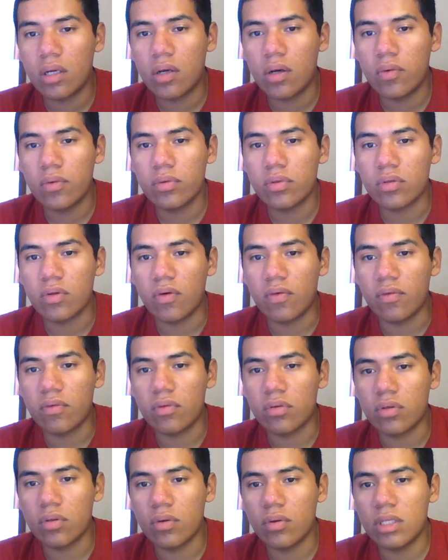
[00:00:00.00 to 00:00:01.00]
cause of
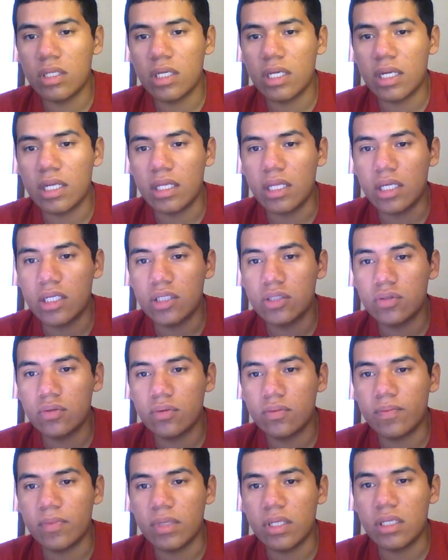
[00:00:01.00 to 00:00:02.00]
soil
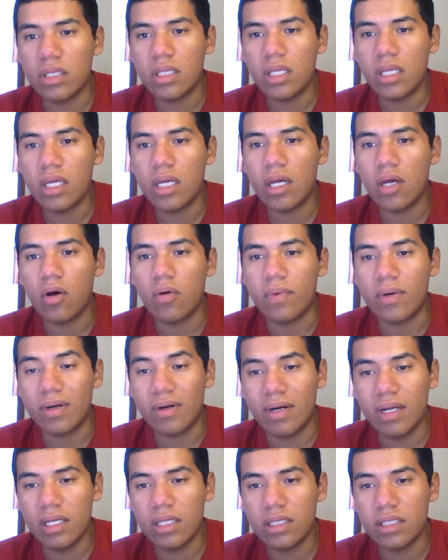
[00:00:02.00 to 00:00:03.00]
degradation is the
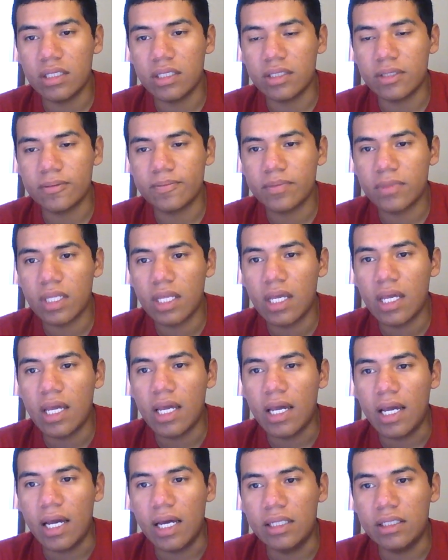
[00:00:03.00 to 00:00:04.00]
overgrazing,
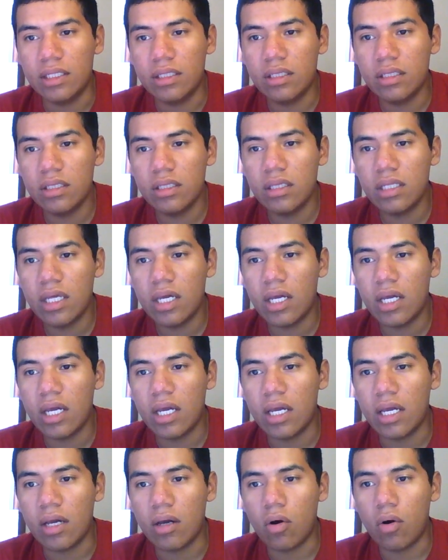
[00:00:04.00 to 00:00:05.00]
and this is
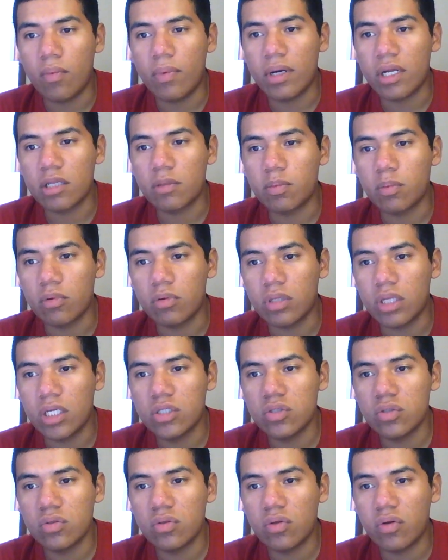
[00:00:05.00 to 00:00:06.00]
the
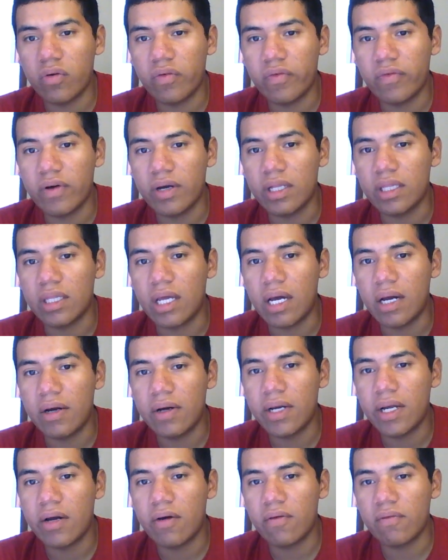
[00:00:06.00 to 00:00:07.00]
overexploitation of an
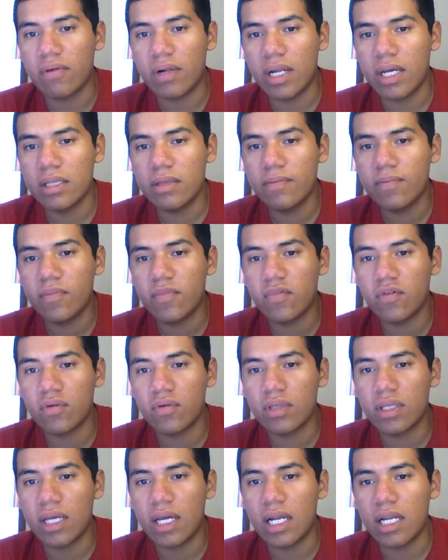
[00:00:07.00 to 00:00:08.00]
area of land for
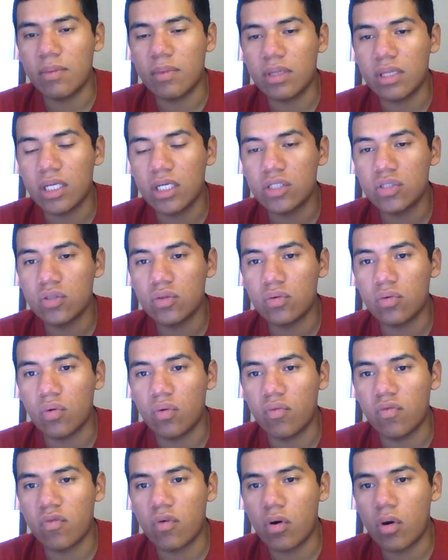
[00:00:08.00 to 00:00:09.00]
the alimentation
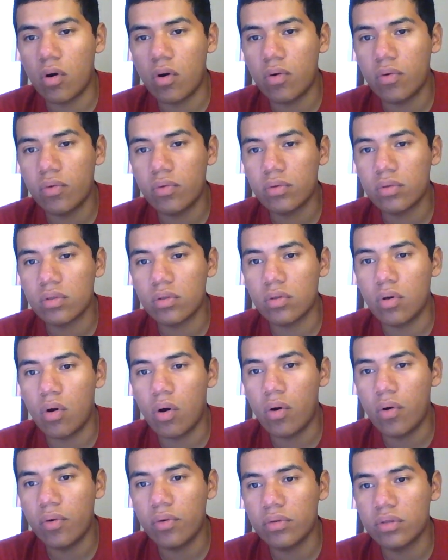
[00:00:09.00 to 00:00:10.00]
of cows,
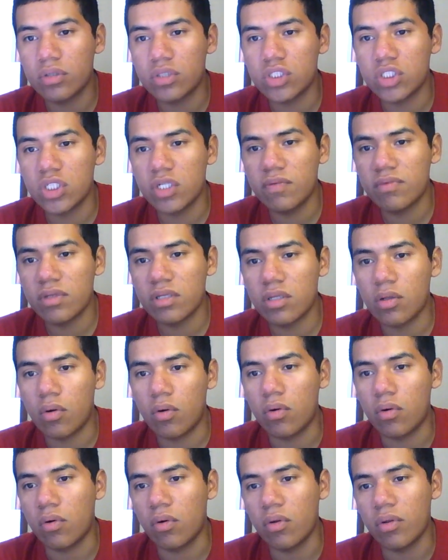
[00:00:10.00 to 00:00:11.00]
goats, sheep,
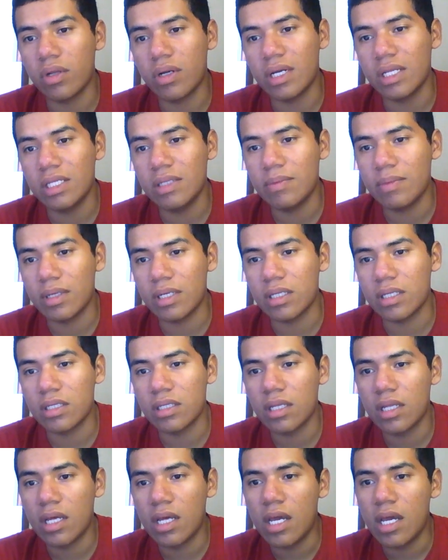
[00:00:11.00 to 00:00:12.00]
or other animals.
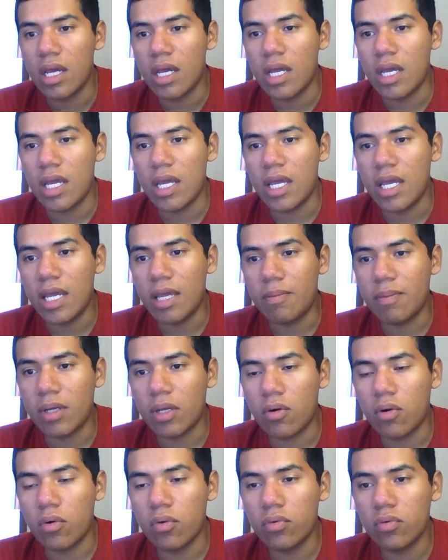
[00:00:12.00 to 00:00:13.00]

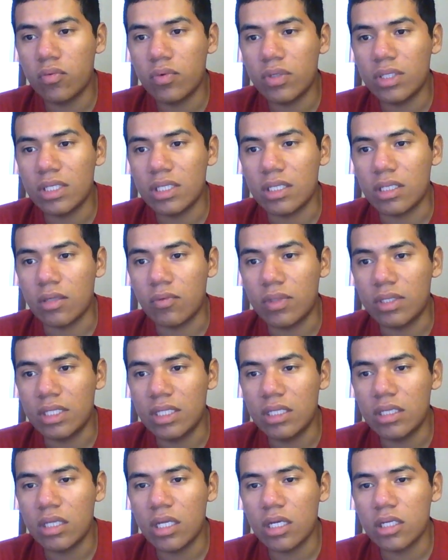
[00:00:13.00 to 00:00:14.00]
Because with
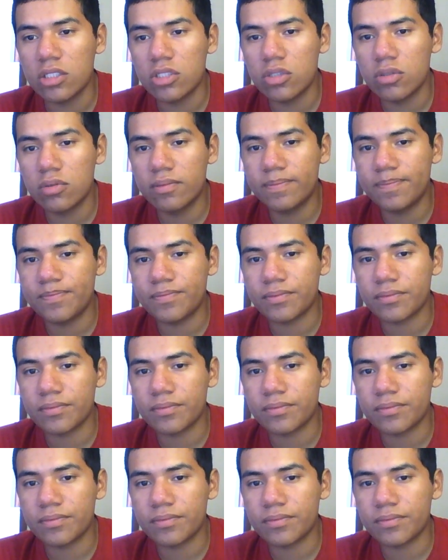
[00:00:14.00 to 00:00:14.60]
this action,